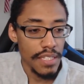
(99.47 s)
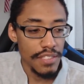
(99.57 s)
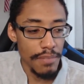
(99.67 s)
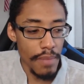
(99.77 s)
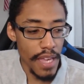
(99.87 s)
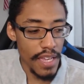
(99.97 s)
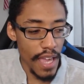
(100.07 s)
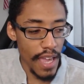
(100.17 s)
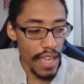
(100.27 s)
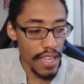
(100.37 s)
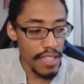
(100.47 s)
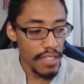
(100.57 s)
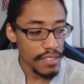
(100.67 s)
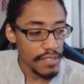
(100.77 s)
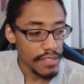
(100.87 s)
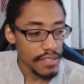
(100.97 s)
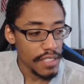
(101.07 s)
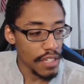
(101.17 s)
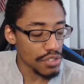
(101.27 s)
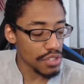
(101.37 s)
to make a,
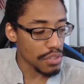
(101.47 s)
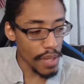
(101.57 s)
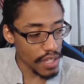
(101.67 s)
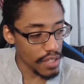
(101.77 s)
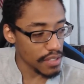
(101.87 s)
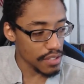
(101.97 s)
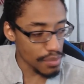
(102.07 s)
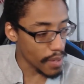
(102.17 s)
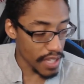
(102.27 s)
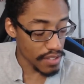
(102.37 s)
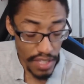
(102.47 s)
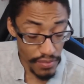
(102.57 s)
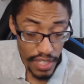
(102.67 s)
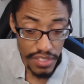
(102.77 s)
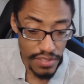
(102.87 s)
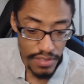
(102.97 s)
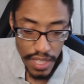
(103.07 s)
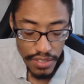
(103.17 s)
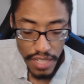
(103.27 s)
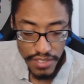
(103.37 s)
you know, just make even
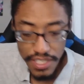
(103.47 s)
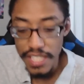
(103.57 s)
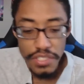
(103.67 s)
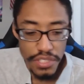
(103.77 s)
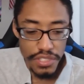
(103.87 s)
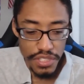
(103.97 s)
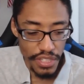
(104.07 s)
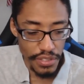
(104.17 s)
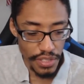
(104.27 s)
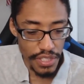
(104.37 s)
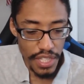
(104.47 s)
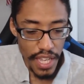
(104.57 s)
a decent series.